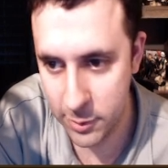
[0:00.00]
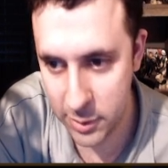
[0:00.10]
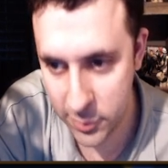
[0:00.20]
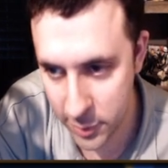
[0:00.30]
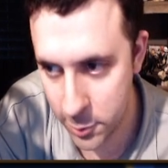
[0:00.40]

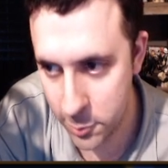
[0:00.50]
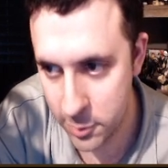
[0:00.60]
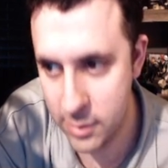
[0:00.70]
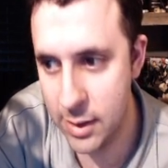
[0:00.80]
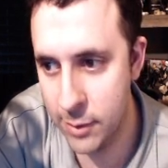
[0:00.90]
this video
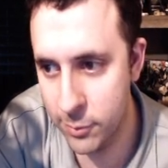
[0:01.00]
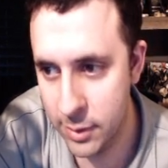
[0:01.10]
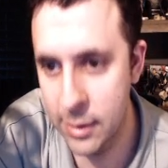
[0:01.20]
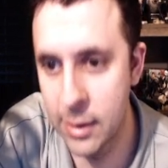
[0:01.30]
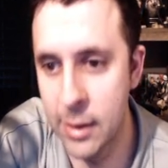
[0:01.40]
is
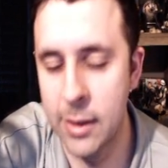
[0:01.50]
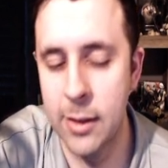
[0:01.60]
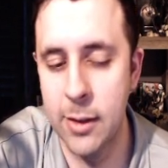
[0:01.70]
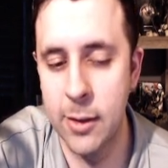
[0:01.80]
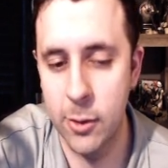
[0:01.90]
definitely
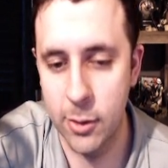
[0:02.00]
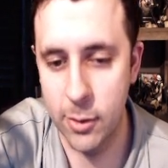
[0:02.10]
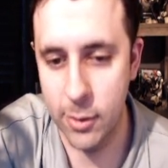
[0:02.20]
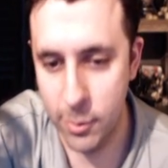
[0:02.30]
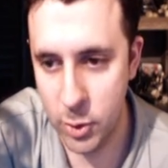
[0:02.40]

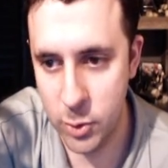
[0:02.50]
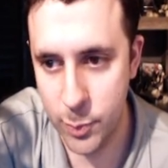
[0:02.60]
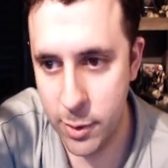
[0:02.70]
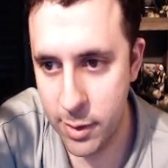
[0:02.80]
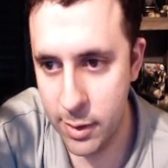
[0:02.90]
uh, much
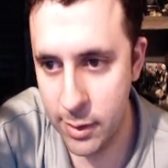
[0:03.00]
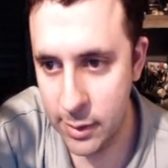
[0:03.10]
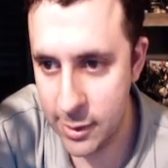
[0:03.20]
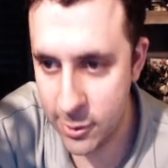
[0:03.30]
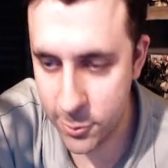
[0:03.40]
better than the
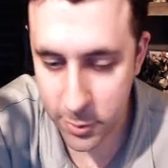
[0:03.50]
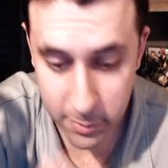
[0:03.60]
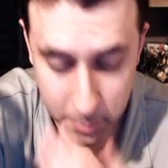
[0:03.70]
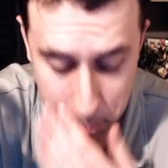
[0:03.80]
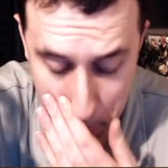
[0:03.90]
last
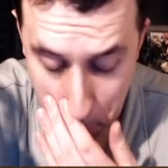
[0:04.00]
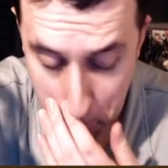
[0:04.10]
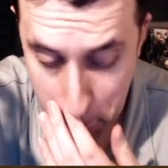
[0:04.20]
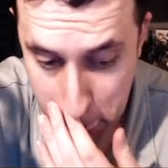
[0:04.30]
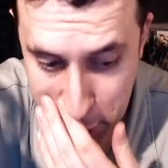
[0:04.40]
one.
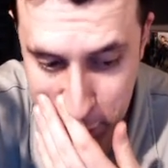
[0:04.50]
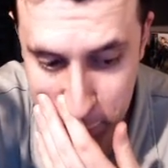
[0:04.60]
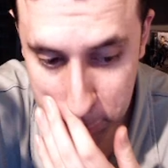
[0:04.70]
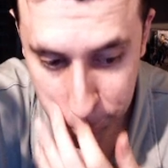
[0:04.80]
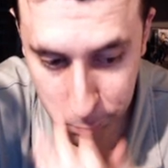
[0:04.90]

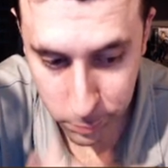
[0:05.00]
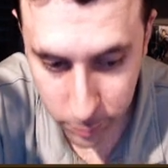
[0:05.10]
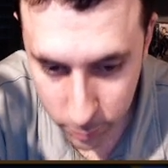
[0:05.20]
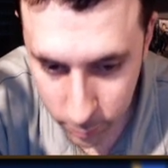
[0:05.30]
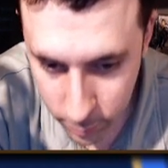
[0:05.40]
Um,
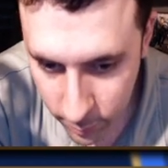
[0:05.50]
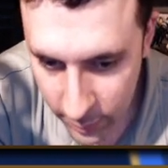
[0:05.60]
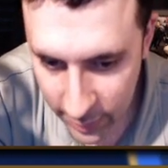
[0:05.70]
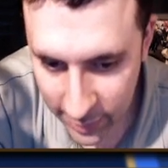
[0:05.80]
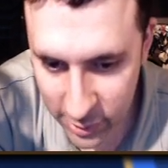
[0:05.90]

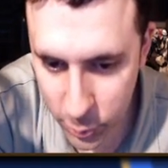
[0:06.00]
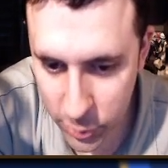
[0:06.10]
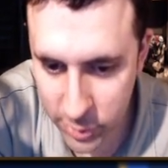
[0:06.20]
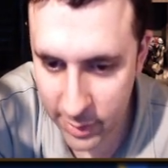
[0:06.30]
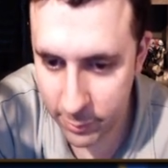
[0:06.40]
I just
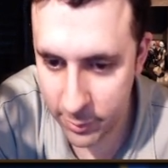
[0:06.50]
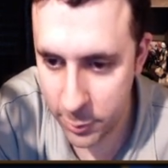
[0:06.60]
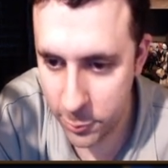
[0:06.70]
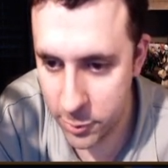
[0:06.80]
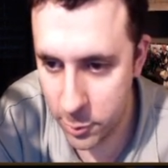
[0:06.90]
wish that there
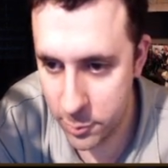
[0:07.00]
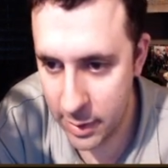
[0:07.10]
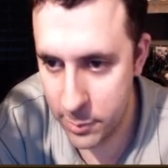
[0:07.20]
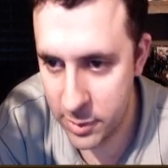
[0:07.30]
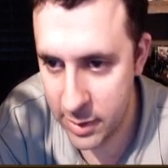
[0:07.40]
was no
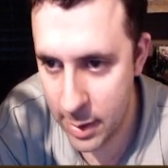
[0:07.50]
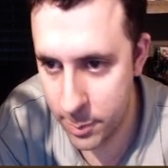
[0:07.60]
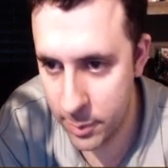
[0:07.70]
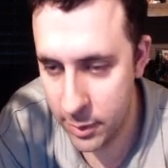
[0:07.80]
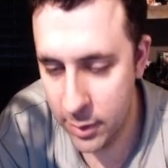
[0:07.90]
damage
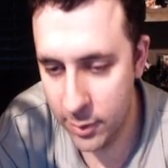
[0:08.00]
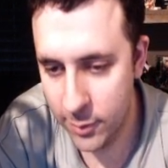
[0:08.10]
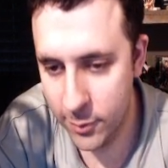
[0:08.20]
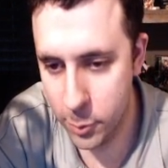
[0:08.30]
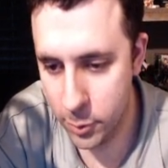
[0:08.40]
cap
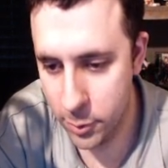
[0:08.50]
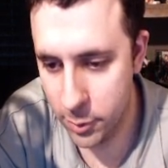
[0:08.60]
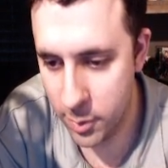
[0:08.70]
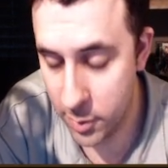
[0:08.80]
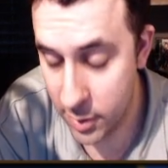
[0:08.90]
for
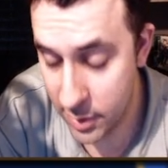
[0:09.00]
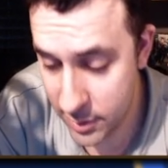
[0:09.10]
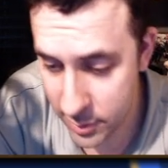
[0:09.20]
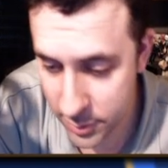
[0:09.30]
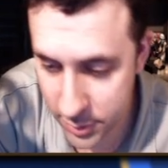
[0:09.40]
the
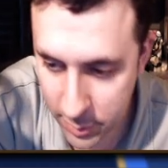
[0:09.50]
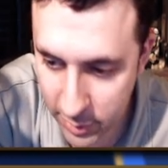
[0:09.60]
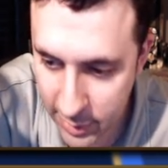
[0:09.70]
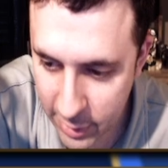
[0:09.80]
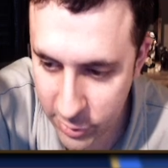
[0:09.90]
boss so that we
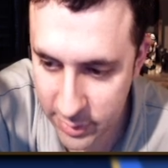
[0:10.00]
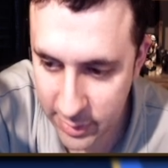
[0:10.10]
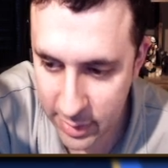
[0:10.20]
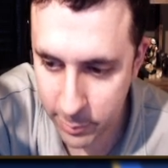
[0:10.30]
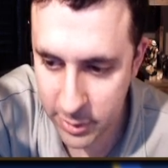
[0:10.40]
could actually see
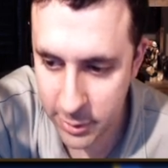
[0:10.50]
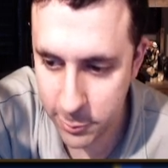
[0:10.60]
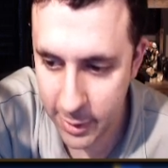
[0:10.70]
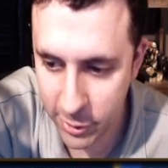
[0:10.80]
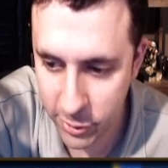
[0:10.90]
how much he
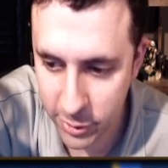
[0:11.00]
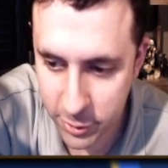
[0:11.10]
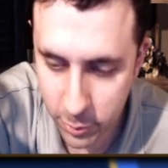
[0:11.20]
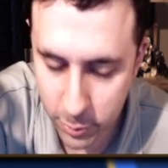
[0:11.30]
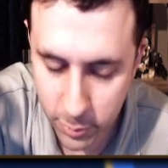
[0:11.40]
would actually
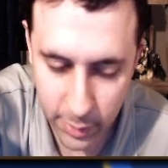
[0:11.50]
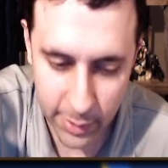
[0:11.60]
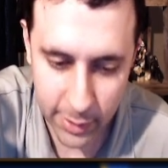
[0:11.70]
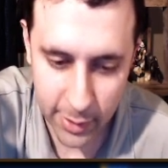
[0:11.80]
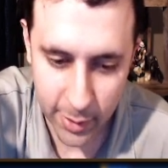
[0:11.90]
do.
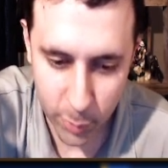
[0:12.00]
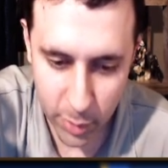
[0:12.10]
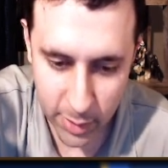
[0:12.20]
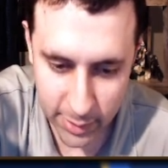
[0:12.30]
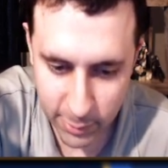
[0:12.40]

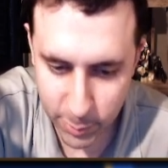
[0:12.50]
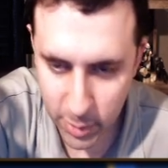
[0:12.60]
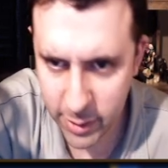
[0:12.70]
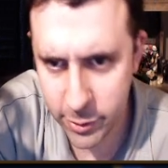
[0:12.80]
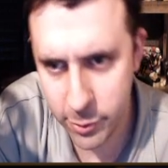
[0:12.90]
But he'd
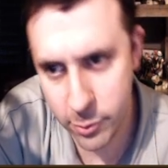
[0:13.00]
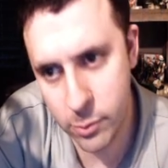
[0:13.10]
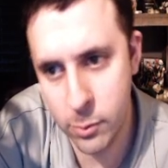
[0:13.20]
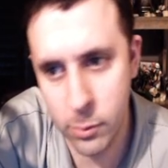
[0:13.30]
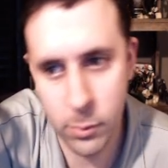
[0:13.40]
probably
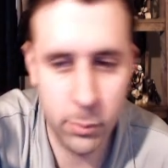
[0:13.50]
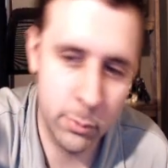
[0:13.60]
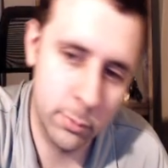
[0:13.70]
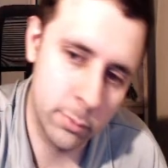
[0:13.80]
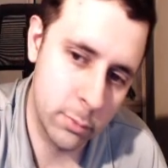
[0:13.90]

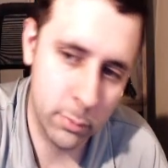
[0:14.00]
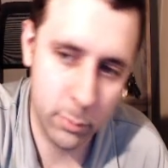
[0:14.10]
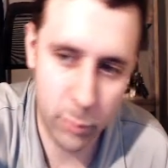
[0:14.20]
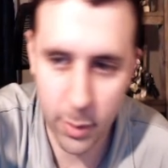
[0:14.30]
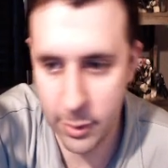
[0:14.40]
do
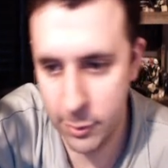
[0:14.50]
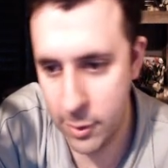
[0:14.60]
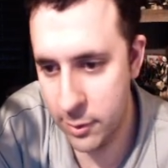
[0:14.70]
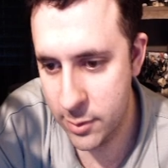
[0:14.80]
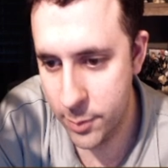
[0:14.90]
probably
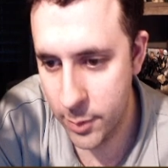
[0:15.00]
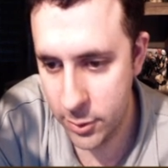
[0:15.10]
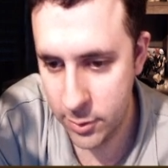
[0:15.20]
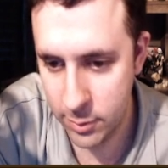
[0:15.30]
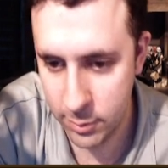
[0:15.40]
around this
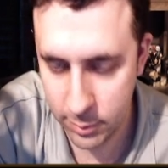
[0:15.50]
much,